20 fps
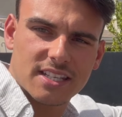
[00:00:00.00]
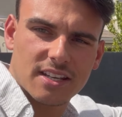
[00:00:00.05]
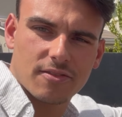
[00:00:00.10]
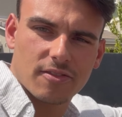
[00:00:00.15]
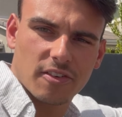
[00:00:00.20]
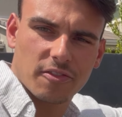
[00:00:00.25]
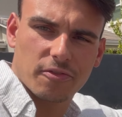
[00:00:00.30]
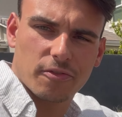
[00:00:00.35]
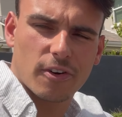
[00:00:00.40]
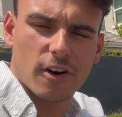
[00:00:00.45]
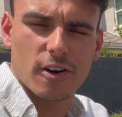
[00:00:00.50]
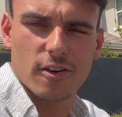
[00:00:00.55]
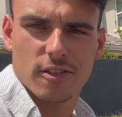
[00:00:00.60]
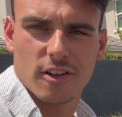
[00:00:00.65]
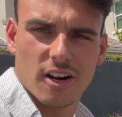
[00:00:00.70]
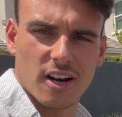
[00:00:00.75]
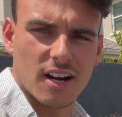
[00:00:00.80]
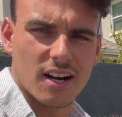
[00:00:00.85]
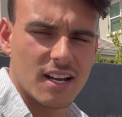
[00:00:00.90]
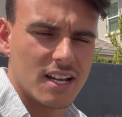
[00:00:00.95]
even
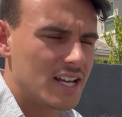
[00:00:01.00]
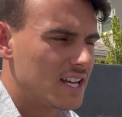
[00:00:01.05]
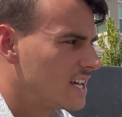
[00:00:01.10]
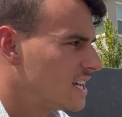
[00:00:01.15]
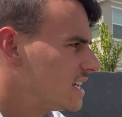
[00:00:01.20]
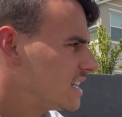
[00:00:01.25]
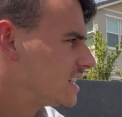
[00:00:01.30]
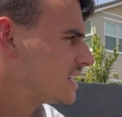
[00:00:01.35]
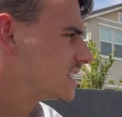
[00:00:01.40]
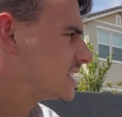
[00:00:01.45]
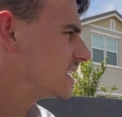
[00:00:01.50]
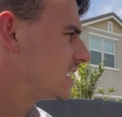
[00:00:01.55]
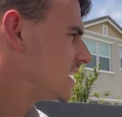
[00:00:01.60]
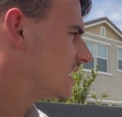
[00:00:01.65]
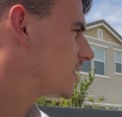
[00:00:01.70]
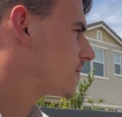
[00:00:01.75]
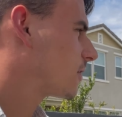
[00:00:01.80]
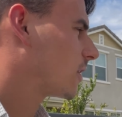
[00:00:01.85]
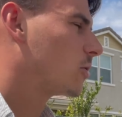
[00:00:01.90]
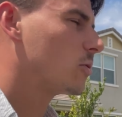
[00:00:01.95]
further. See,
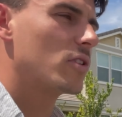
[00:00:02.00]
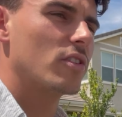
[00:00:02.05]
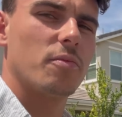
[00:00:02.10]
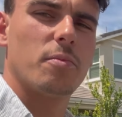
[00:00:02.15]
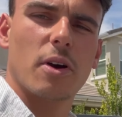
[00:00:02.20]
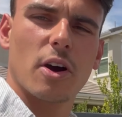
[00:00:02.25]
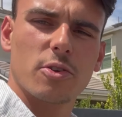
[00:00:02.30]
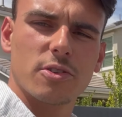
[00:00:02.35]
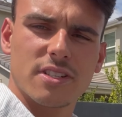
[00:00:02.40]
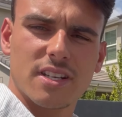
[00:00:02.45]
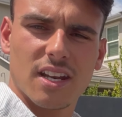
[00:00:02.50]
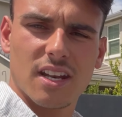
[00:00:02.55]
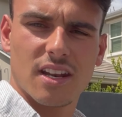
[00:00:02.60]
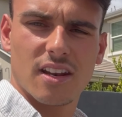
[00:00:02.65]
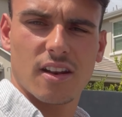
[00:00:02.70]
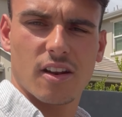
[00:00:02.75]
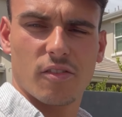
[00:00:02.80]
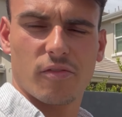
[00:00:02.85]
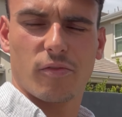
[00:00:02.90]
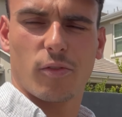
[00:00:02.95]
if I would have posted it
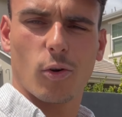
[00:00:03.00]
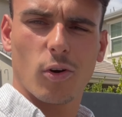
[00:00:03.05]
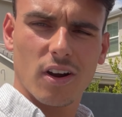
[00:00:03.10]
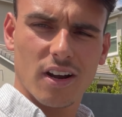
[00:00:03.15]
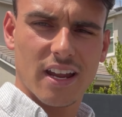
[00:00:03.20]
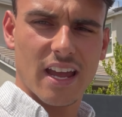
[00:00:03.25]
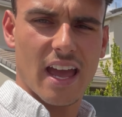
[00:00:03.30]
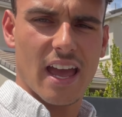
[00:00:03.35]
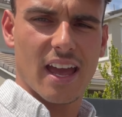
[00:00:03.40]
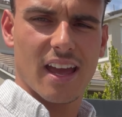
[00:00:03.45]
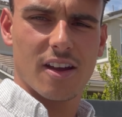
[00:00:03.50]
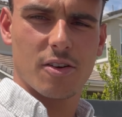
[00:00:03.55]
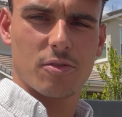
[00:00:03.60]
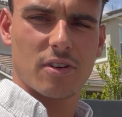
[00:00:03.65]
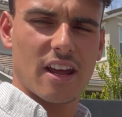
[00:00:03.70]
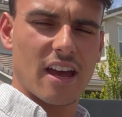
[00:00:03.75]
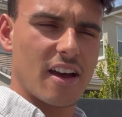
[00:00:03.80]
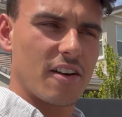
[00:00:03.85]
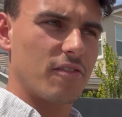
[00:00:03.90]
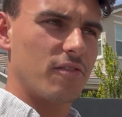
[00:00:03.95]
at four K, I would
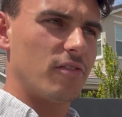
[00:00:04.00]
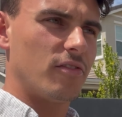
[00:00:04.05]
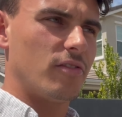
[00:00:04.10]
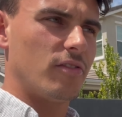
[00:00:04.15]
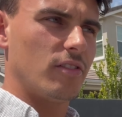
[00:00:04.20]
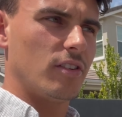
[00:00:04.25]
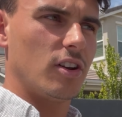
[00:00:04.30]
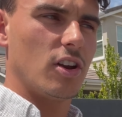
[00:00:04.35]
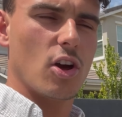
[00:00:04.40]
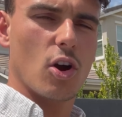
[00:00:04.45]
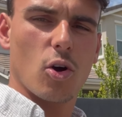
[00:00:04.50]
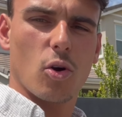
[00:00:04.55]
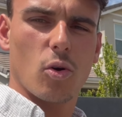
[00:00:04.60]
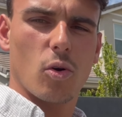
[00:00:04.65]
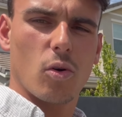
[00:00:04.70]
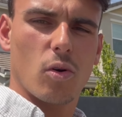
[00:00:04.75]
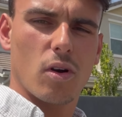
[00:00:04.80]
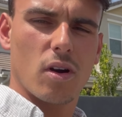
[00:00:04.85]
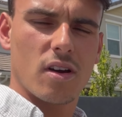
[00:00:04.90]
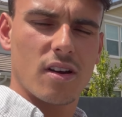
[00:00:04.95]
have
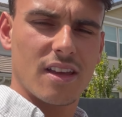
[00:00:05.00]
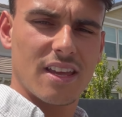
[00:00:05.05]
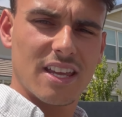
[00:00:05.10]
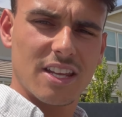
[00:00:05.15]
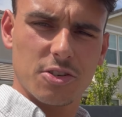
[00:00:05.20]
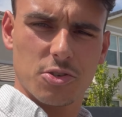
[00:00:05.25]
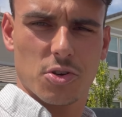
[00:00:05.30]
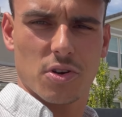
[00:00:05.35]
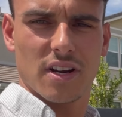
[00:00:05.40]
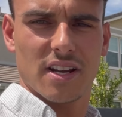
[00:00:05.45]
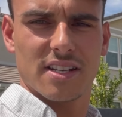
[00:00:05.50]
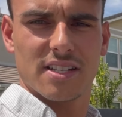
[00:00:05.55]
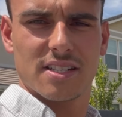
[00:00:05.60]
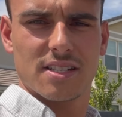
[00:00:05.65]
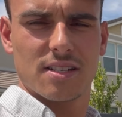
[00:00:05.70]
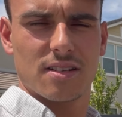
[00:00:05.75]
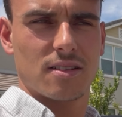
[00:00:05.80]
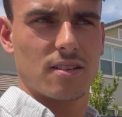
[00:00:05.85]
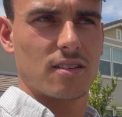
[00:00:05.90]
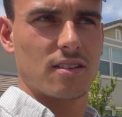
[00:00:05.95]
no interest.